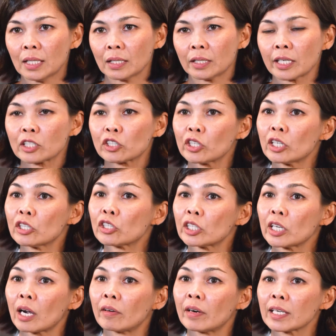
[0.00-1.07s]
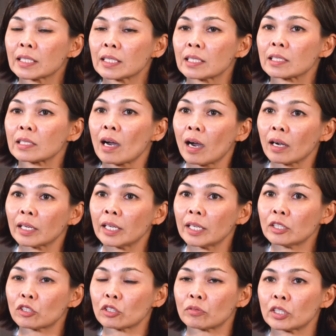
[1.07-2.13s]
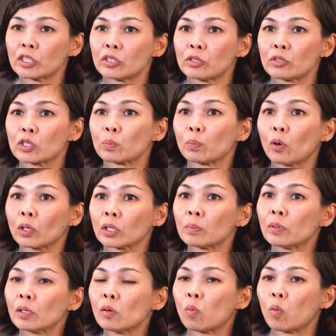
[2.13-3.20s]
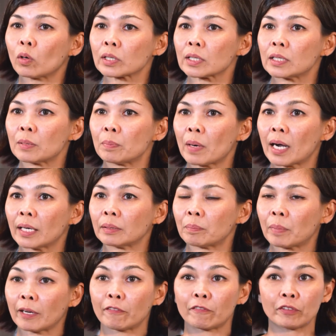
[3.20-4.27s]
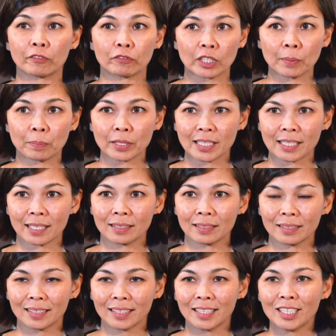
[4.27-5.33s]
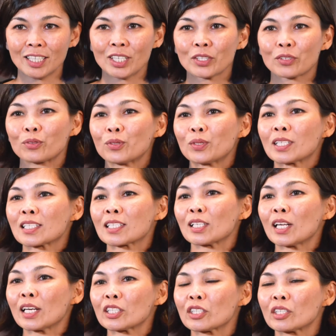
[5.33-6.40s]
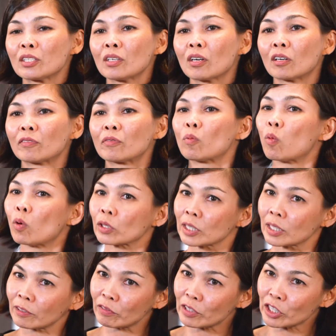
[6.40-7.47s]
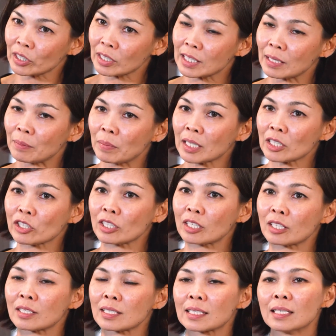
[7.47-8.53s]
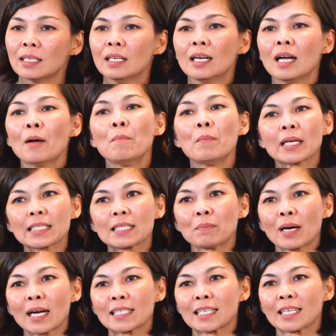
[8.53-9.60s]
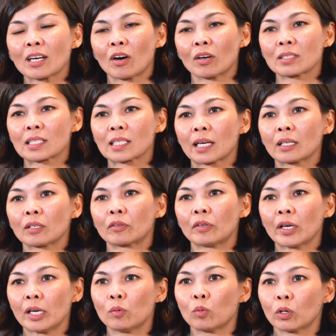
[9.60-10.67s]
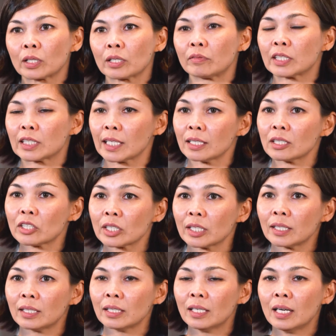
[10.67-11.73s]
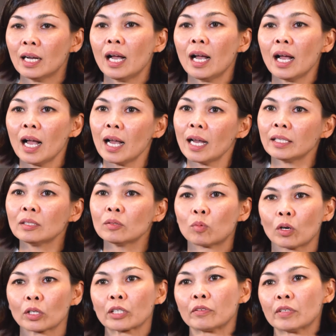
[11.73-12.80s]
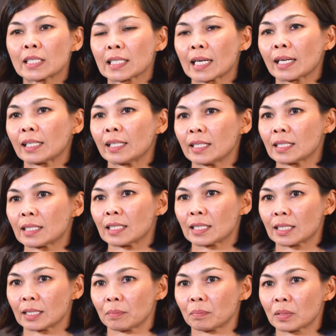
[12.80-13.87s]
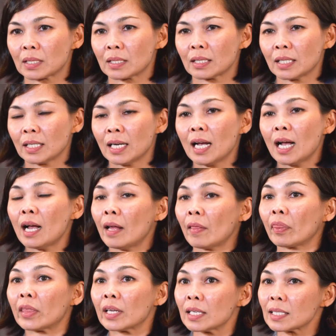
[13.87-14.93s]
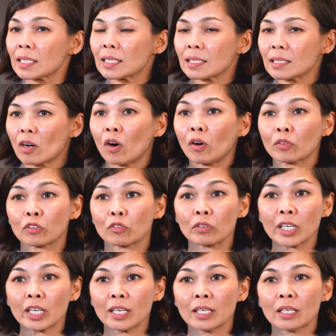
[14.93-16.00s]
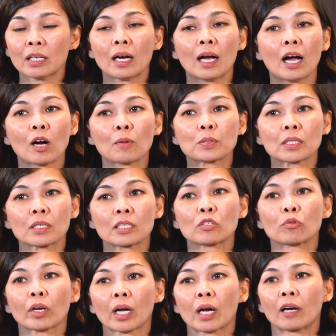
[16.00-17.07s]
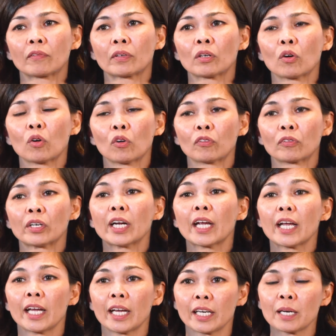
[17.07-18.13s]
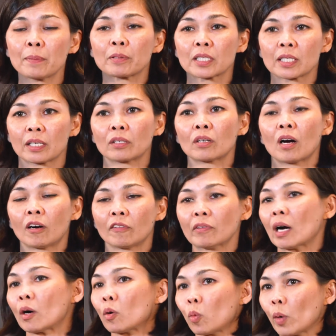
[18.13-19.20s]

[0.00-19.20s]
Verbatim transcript: The Exchange TRX is targeting to reduce potable water demand by 50% through the selection of water efficiency measures, maximizing on-site rainwater retention, and water recycling systems. And this, all three, helps us recover over 80% of our